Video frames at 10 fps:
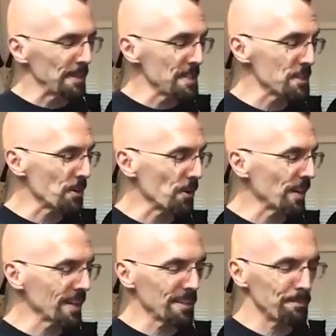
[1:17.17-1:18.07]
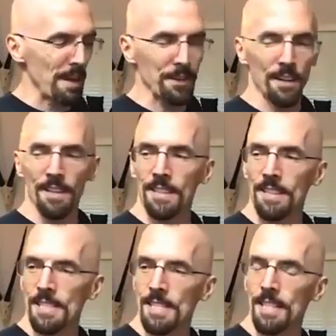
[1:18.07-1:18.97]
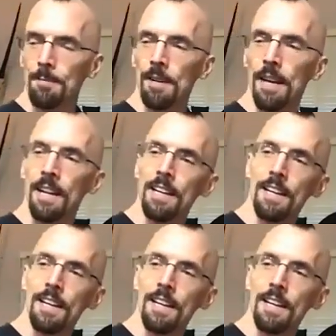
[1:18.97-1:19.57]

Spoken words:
historic background is that my